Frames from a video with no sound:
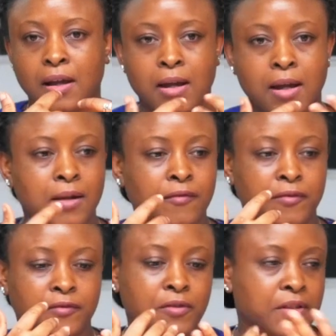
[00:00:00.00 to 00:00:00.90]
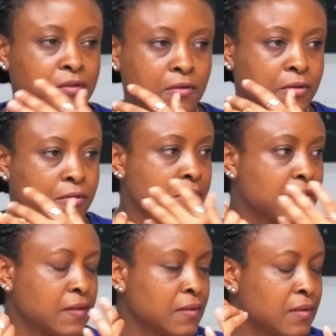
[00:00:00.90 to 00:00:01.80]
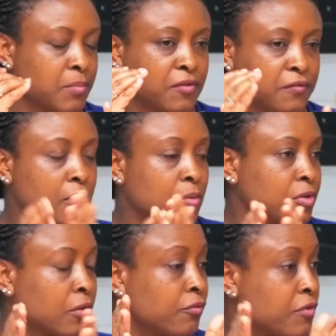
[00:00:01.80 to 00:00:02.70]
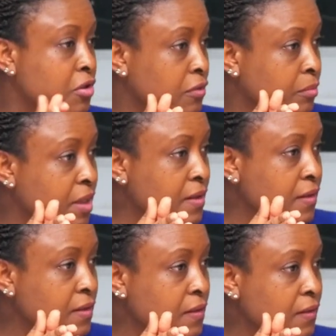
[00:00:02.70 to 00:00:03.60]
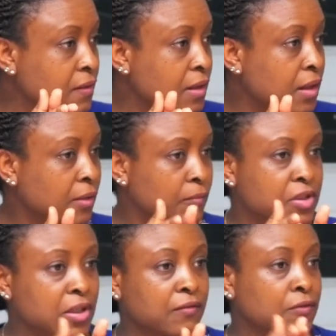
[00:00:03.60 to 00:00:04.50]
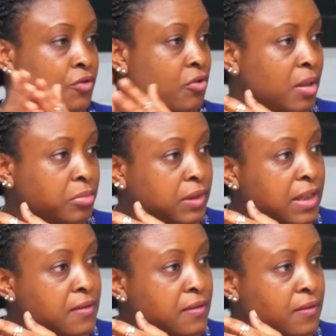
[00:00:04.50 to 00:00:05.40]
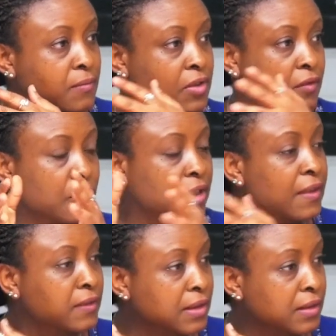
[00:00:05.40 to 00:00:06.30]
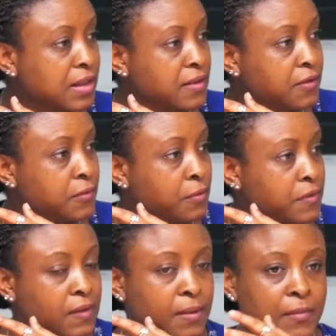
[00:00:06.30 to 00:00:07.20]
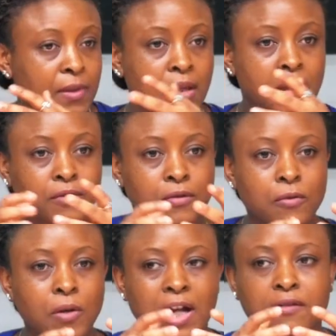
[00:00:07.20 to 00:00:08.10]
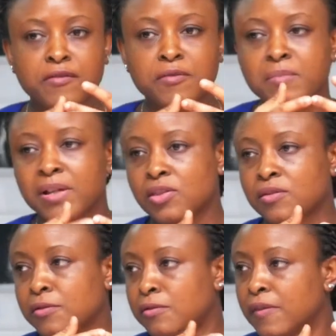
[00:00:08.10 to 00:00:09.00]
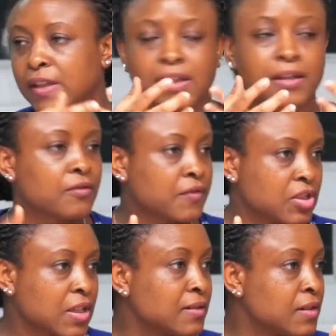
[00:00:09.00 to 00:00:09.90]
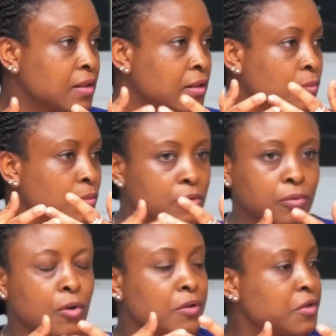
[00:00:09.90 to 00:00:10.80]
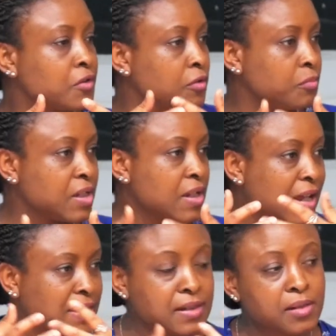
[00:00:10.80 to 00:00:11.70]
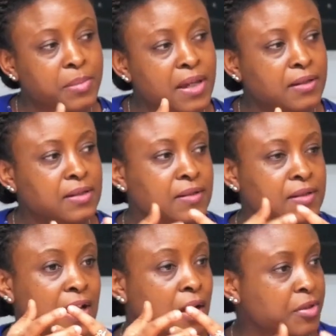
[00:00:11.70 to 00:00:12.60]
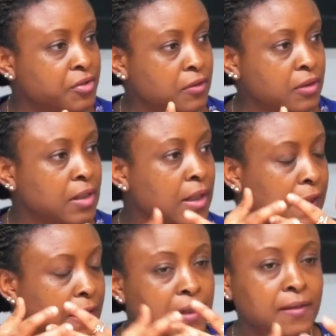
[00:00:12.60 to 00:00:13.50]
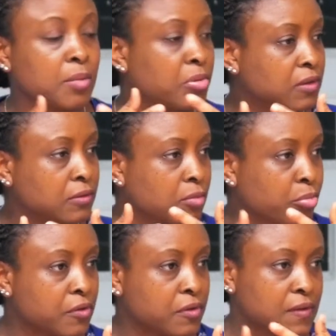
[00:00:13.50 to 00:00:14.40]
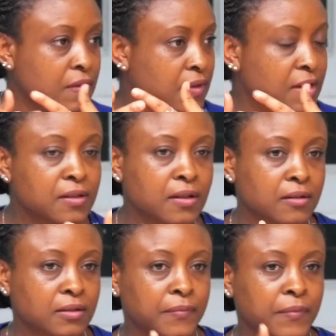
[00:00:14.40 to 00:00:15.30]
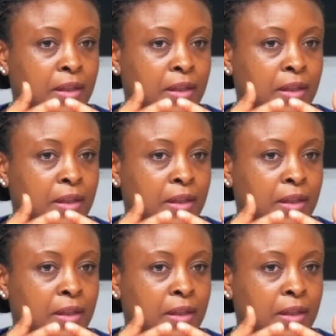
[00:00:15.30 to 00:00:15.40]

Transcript: have, for historical reasons, been formed on regional basis, which have got tribal links, which have got ethnic links towards them. So however much, you know, the King of Ashanti will want to be an independent arbiter in the political process in Ghana,